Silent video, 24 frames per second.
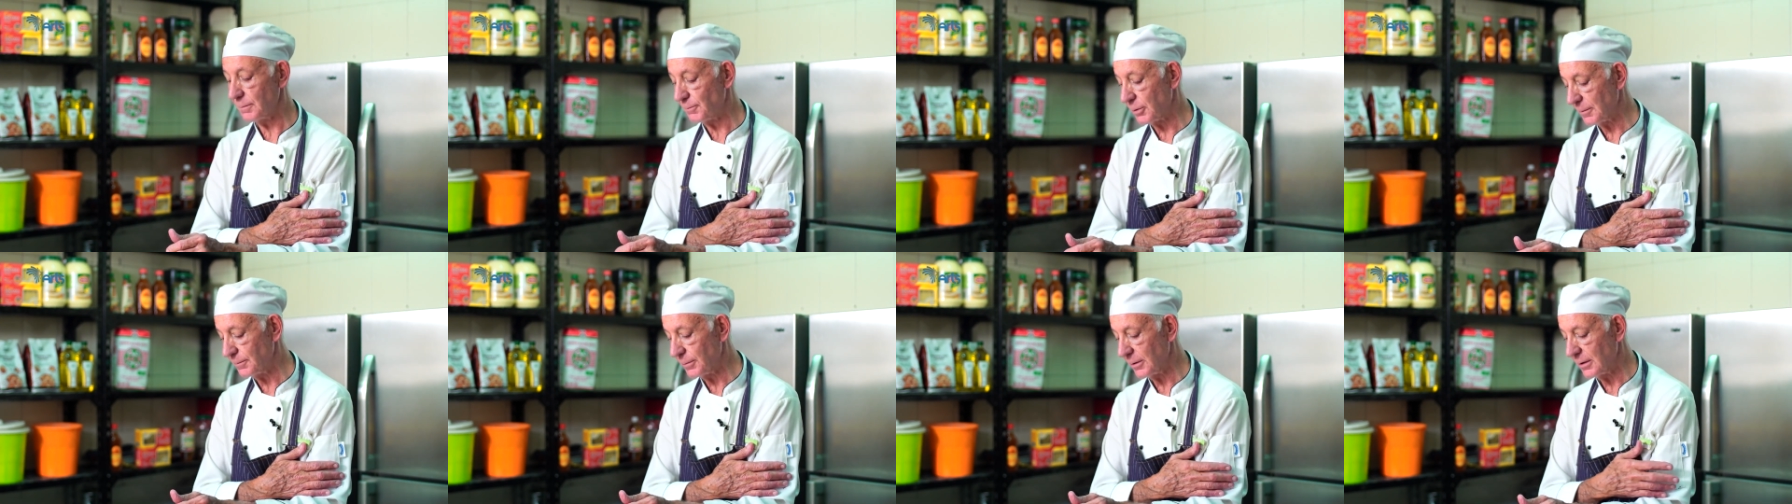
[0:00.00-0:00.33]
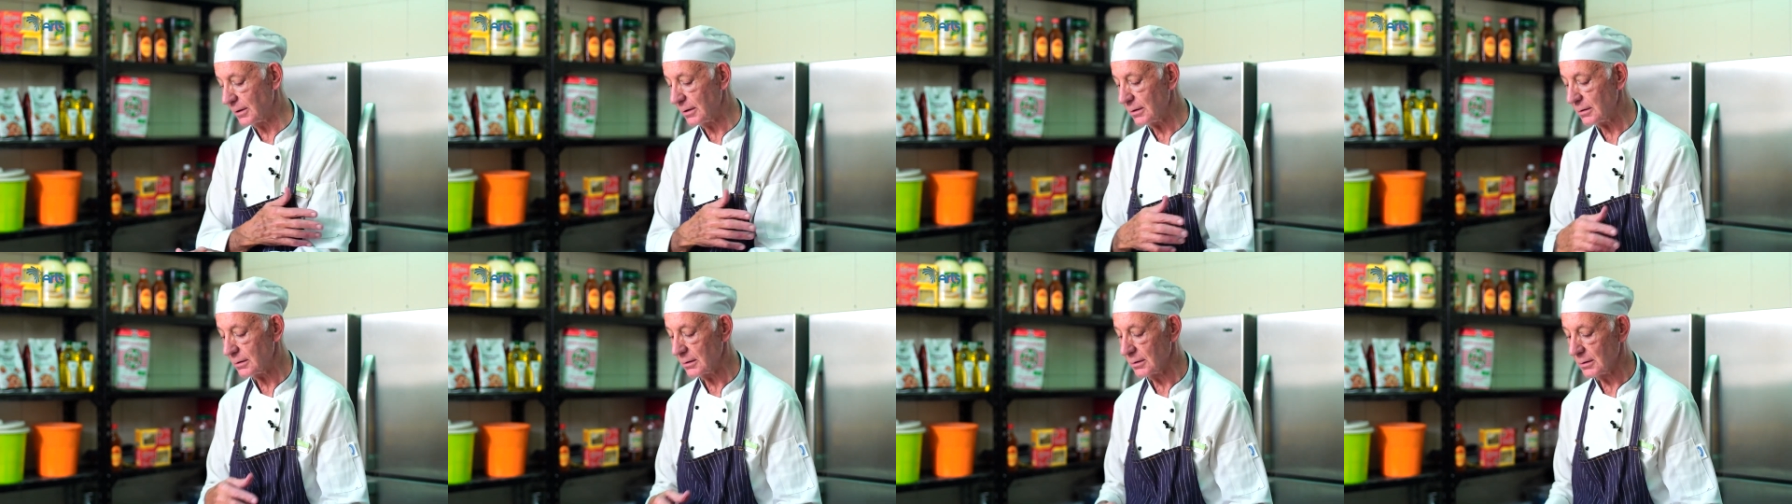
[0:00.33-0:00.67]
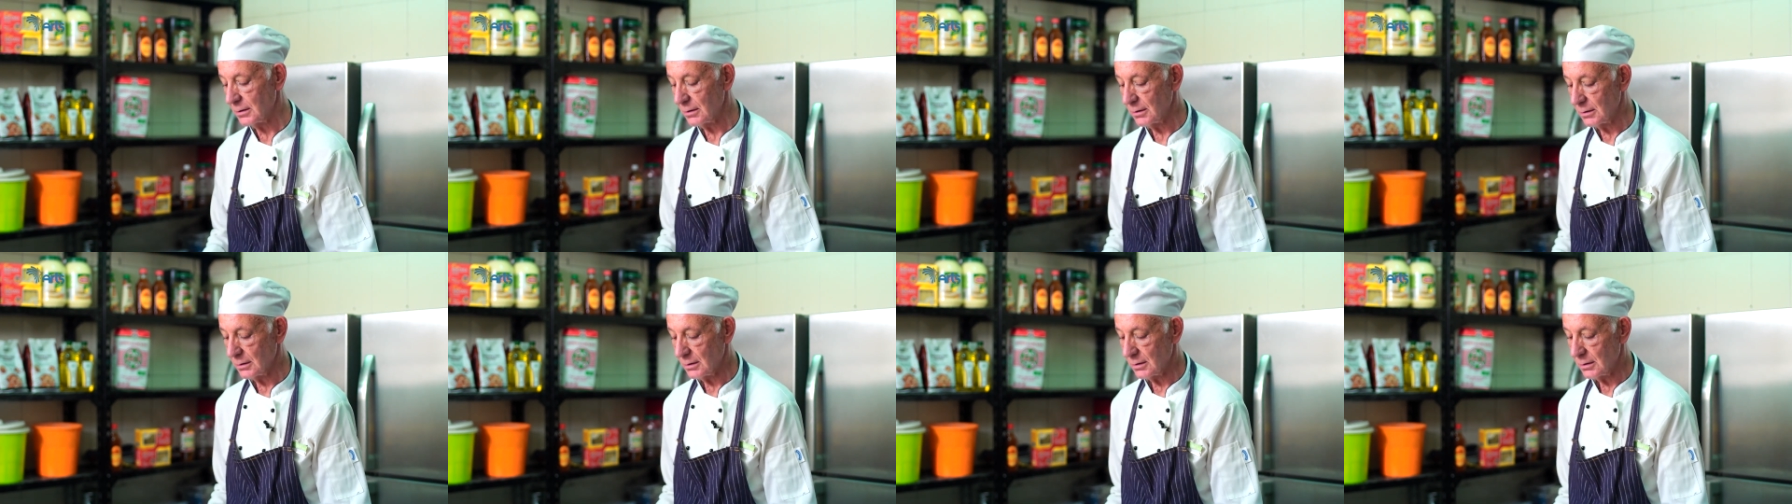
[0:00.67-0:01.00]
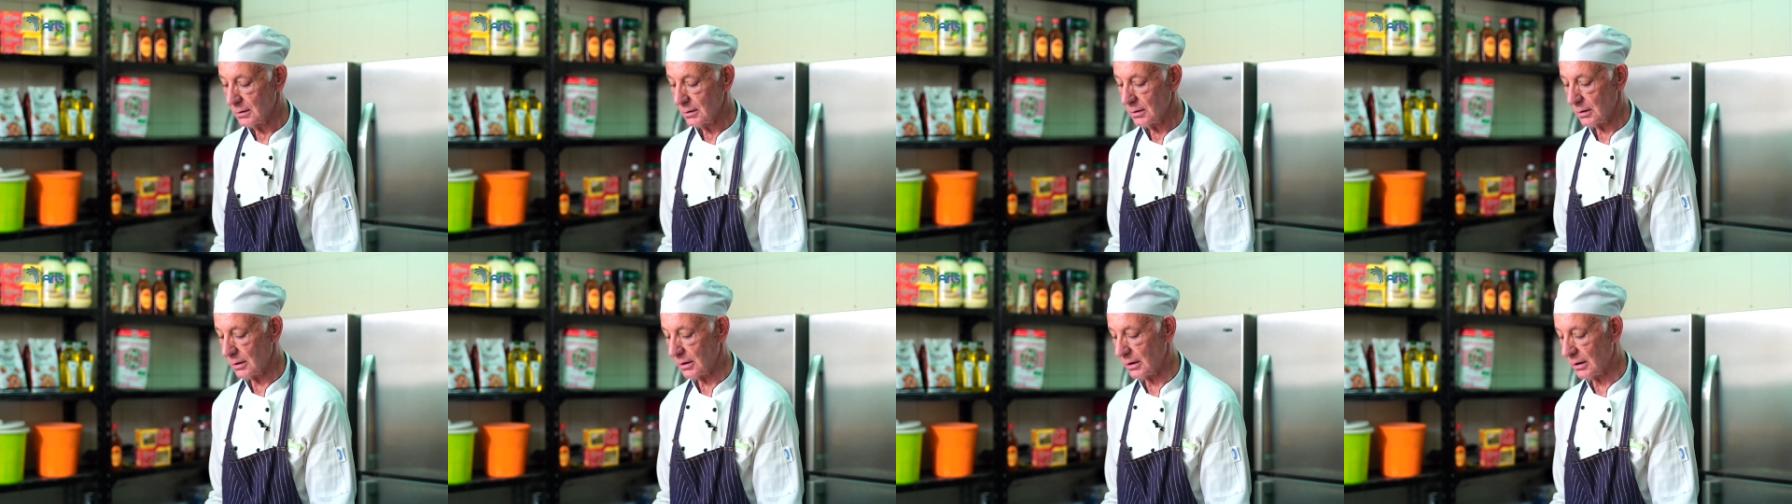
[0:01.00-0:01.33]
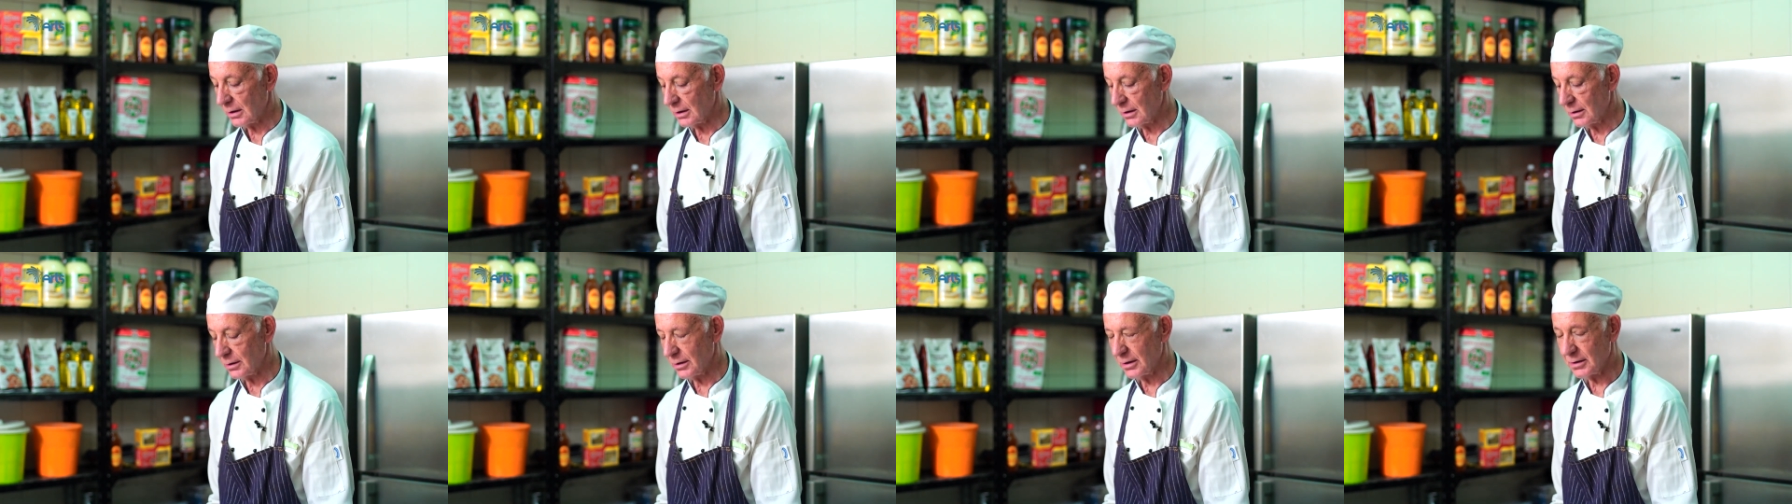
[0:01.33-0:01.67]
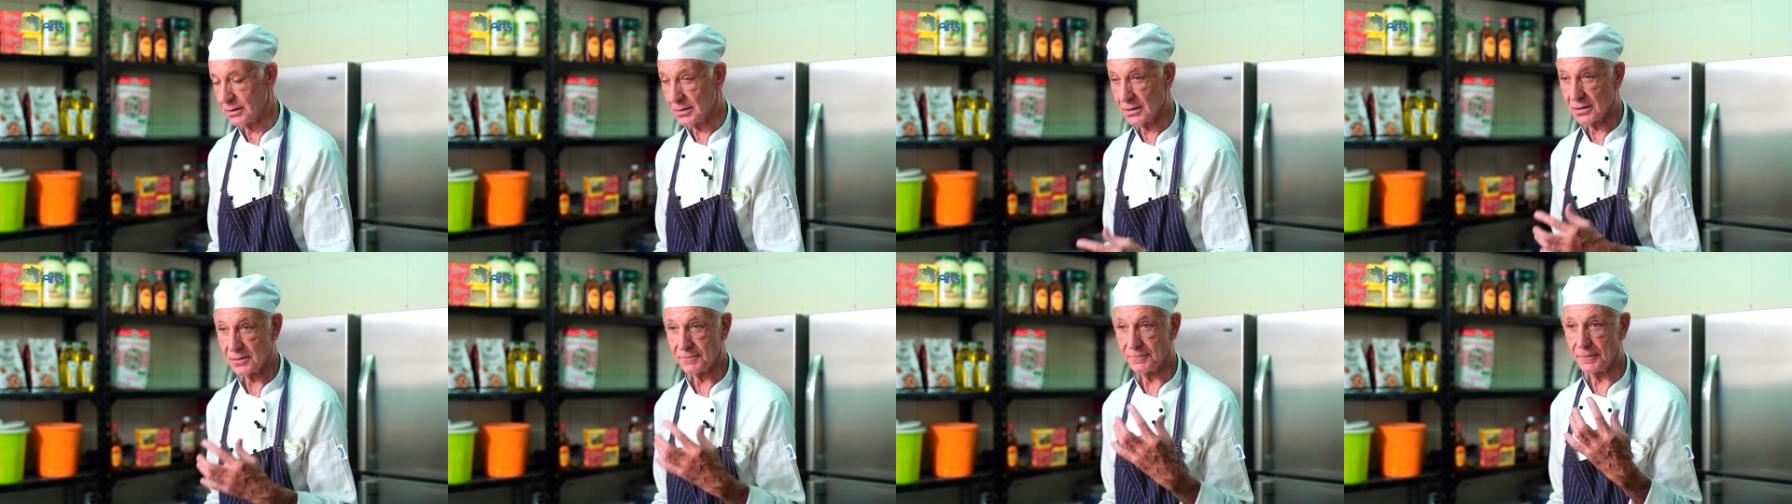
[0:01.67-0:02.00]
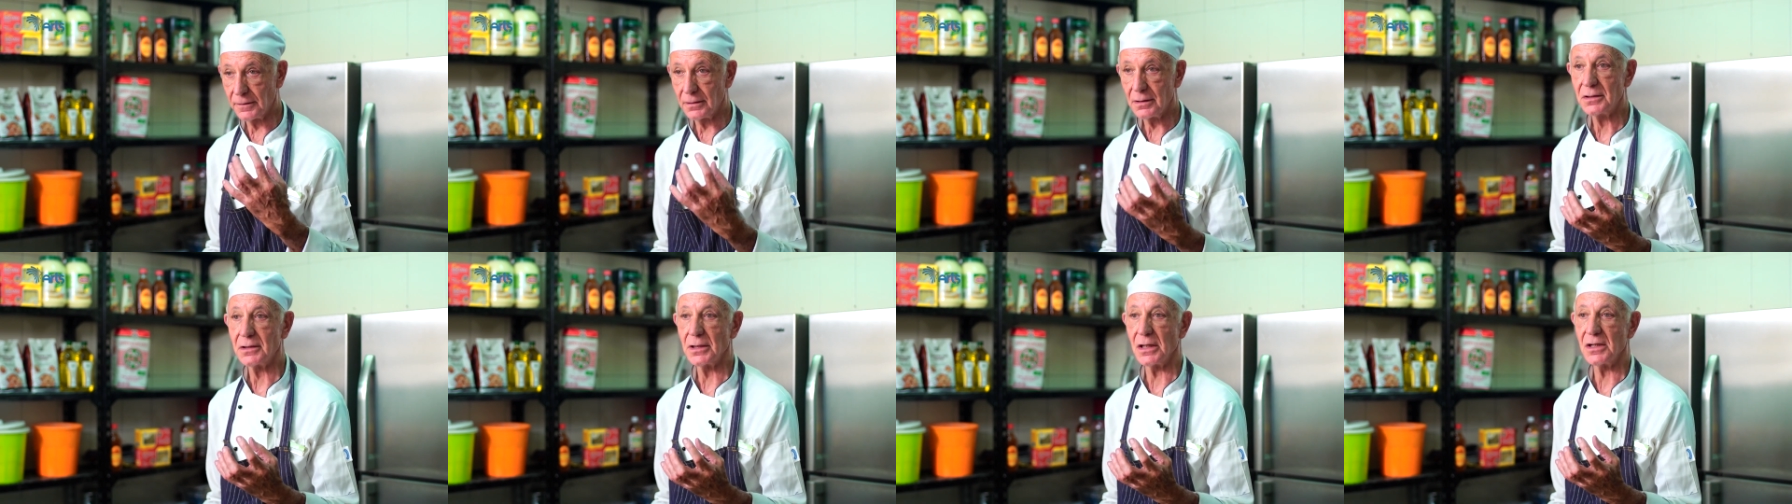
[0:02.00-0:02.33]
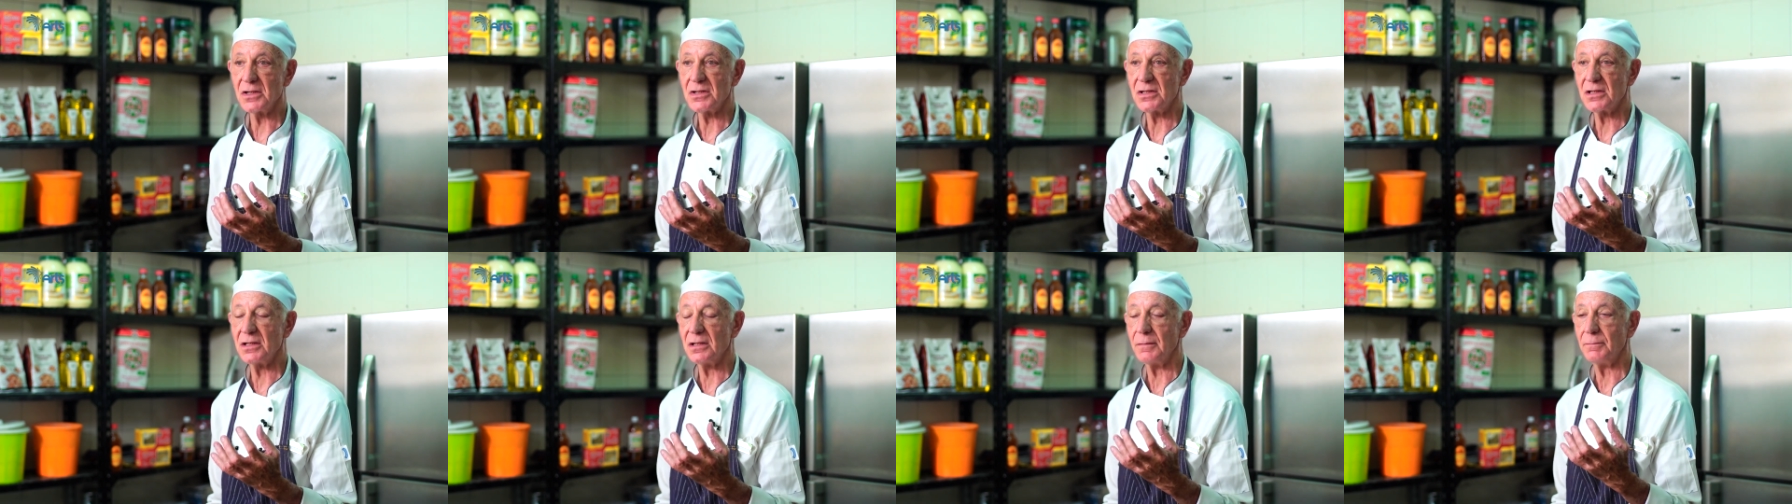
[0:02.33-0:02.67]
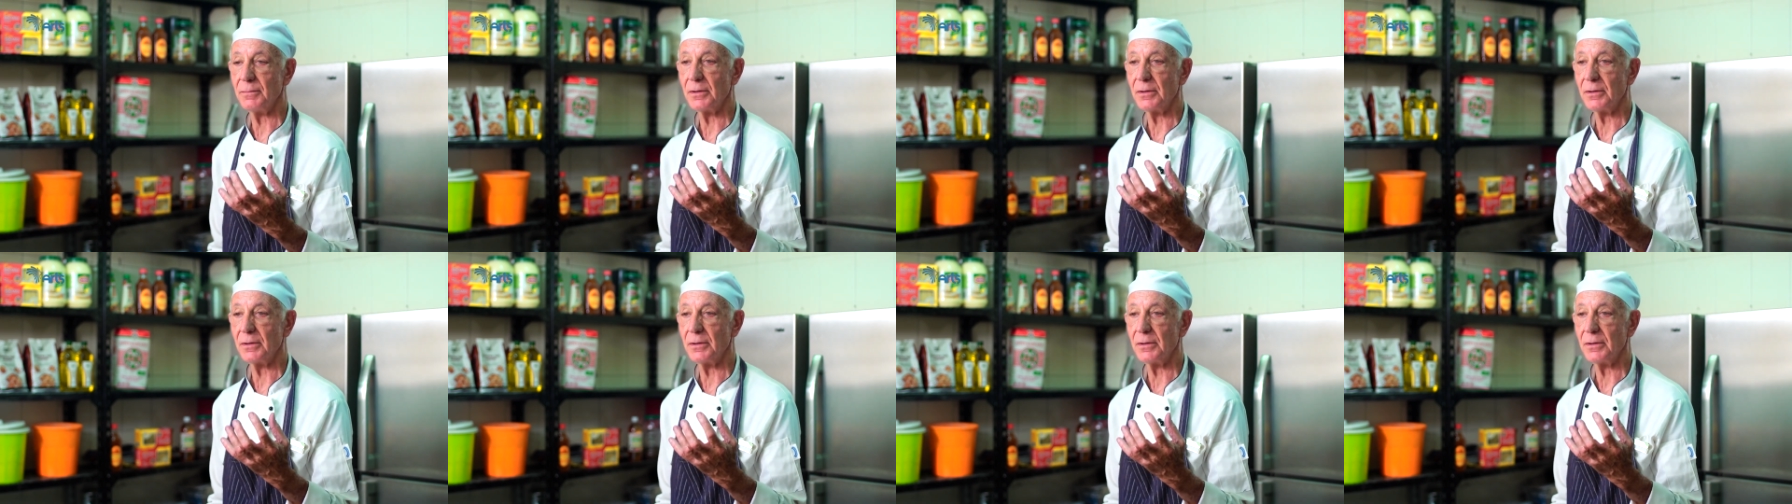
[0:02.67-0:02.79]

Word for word: popular. Uh, it is very tasty